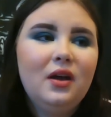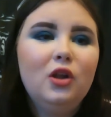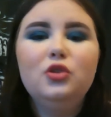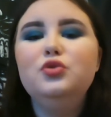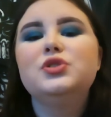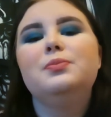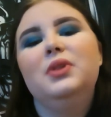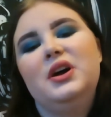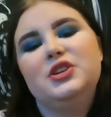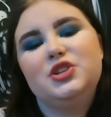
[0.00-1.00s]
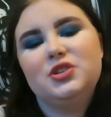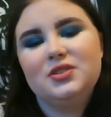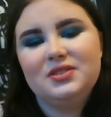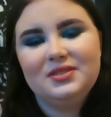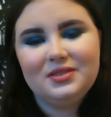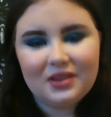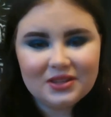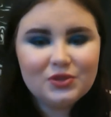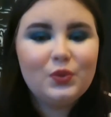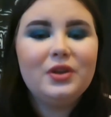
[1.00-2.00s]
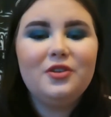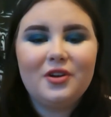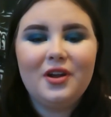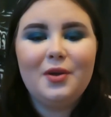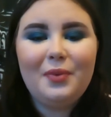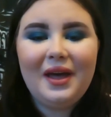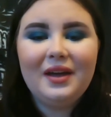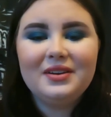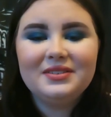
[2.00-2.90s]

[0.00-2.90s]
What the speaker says: a loose blush, that's what you're gonna pan.